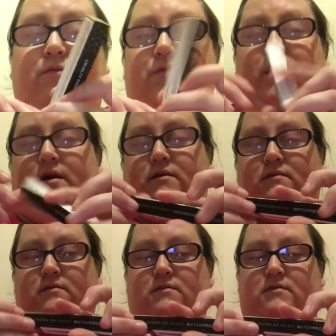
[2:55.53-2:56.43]
don't think
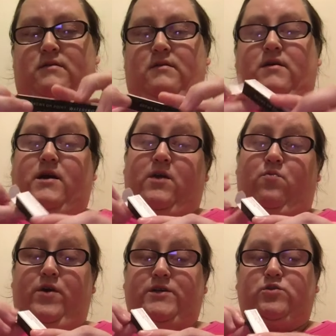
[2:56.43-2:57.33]
and
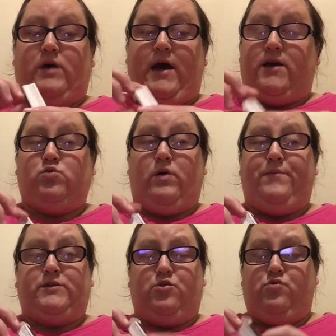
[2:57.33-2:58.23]
we'll I swipe it
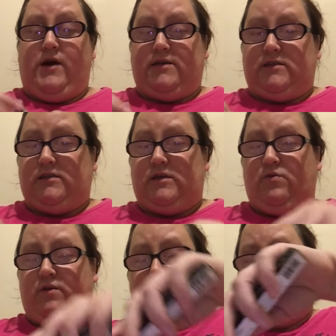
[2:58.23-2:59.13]
so you guys can see what
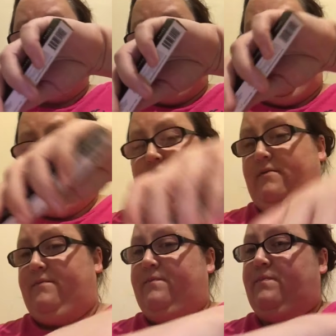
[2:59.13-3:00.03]
it looks like.